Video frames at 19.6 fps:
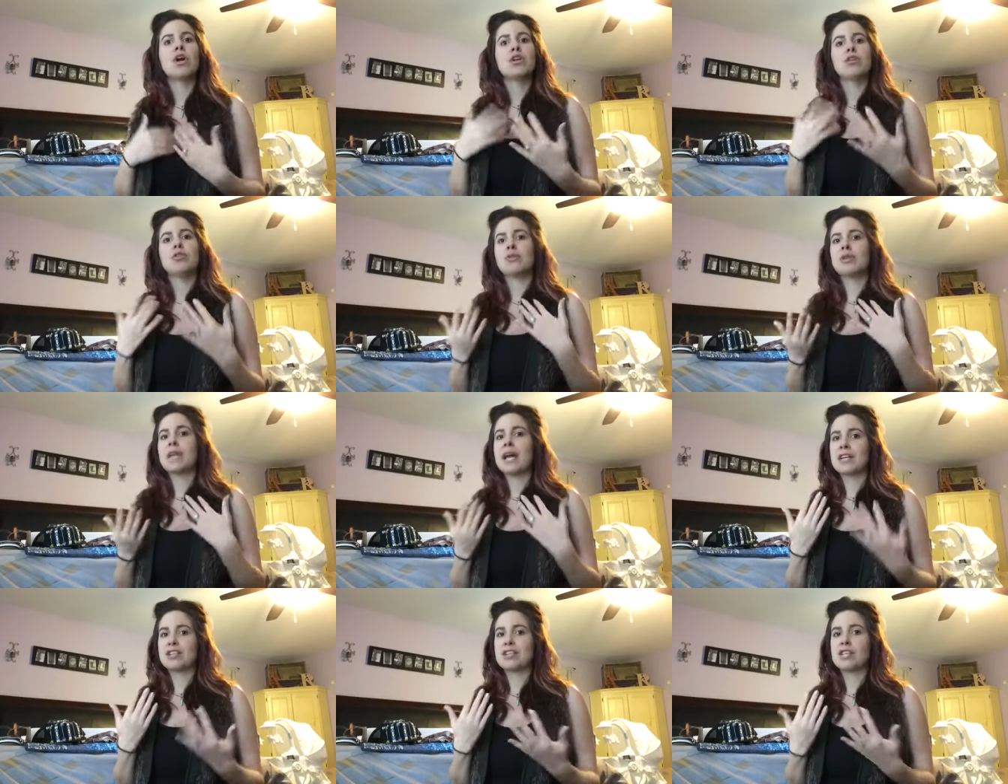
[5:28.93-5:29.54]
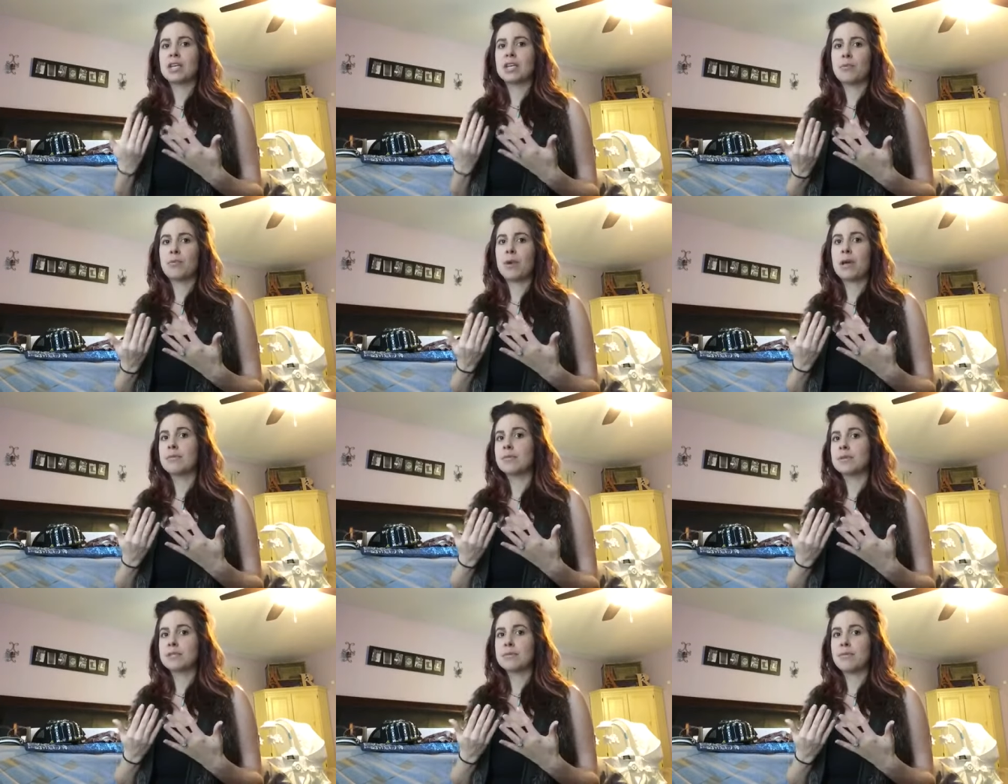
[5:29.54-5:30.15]
you can actually get away
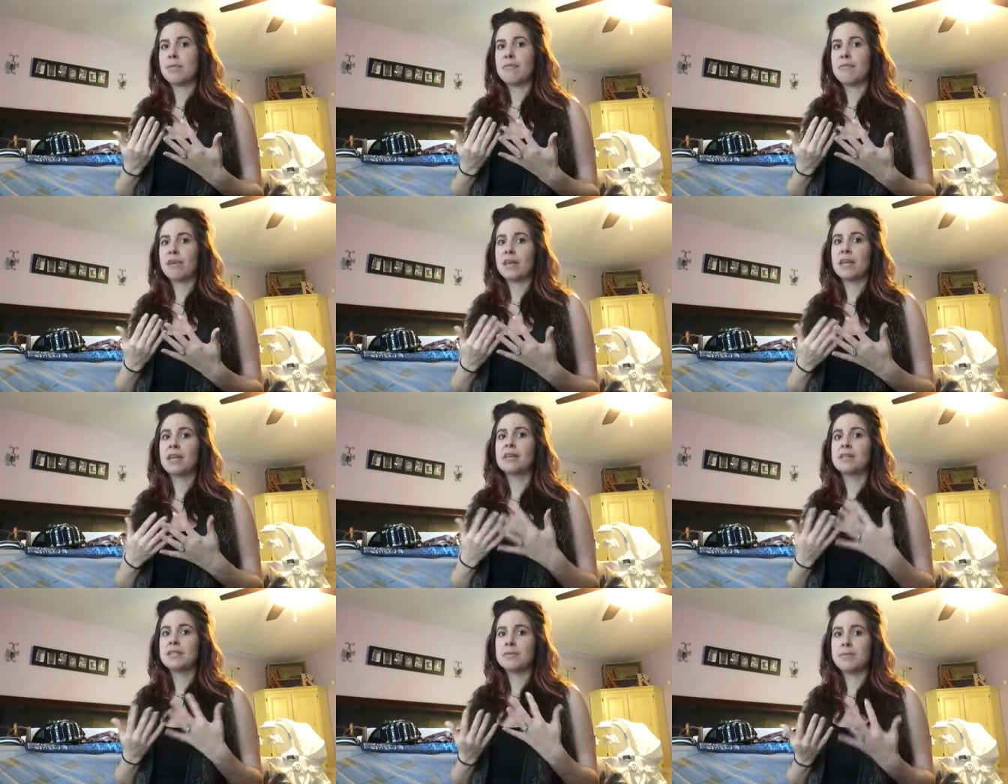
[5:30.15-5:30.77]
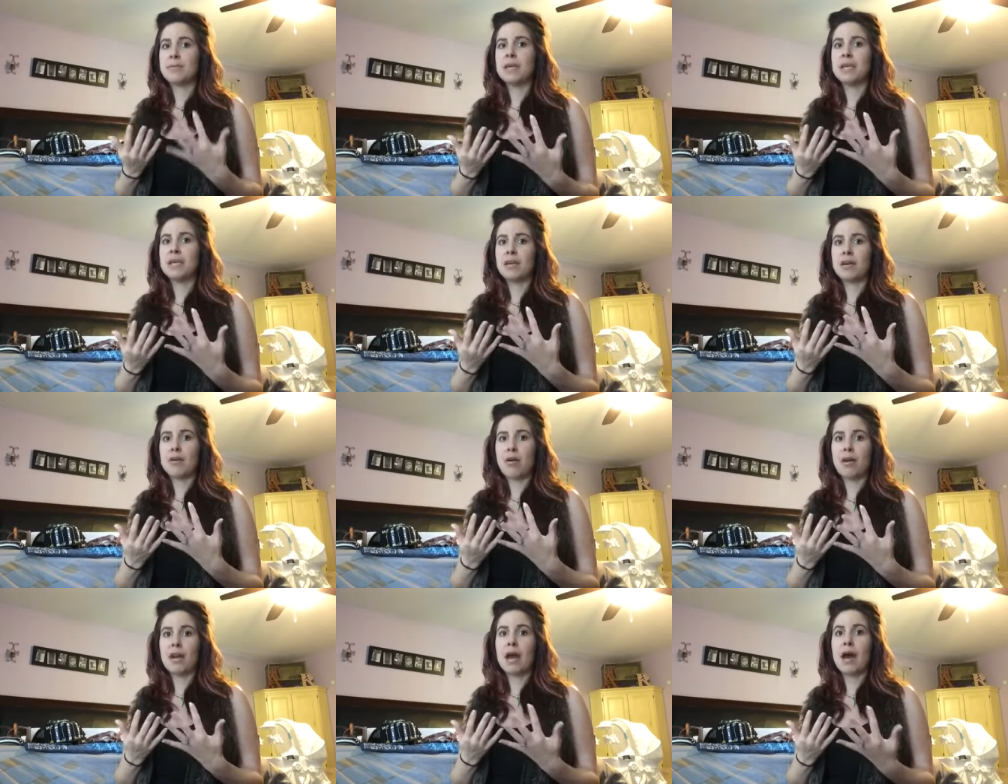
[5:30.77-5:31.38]
with some of it depending
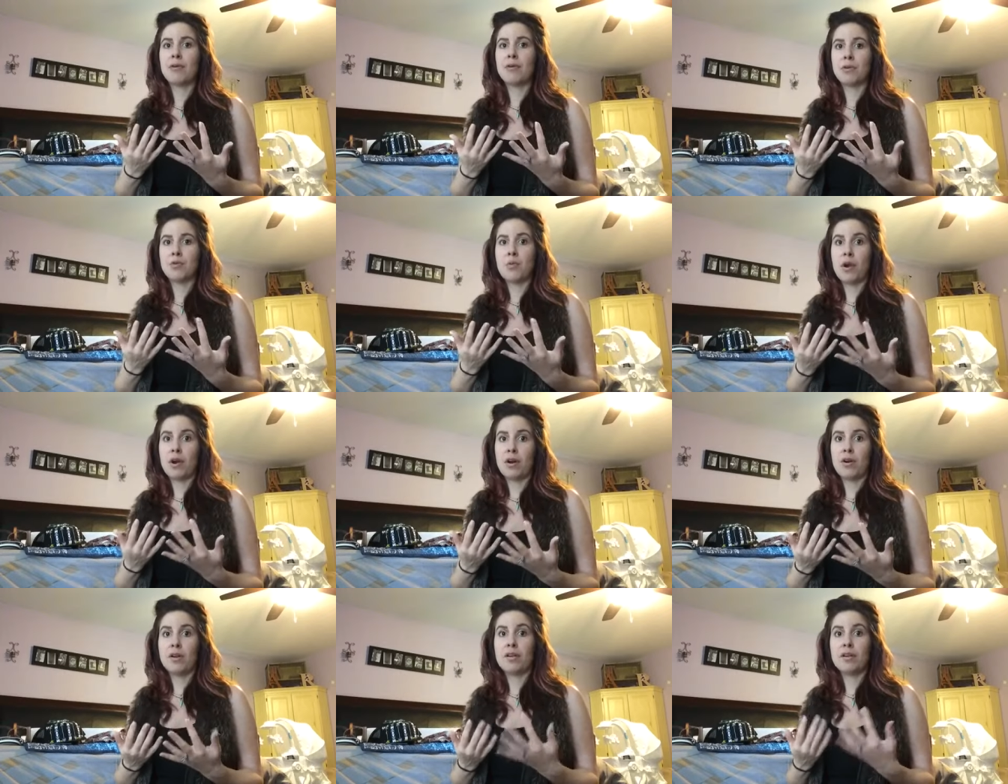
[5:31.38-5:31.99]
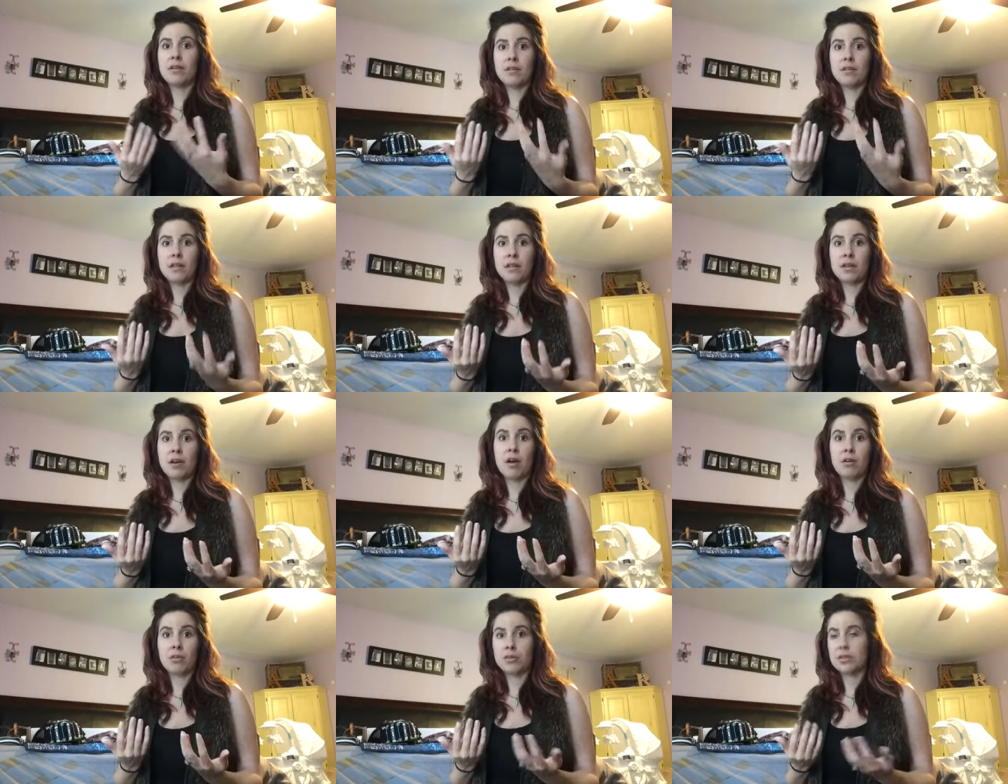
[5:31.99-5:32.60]
on how you wear the
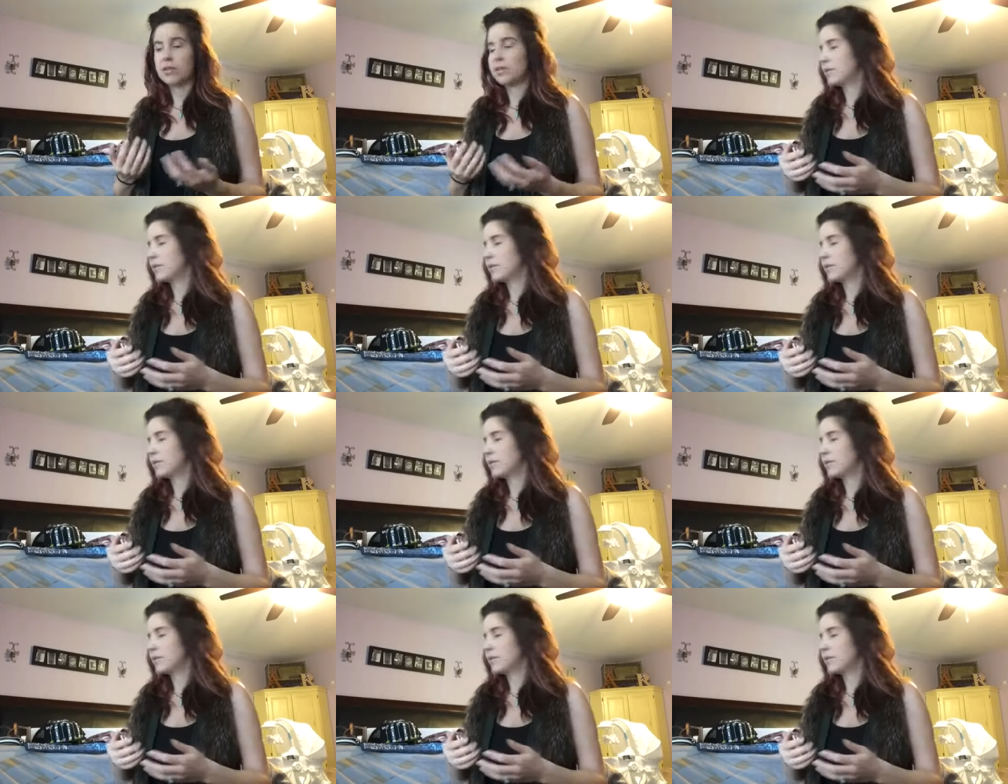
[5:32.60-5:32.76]
color.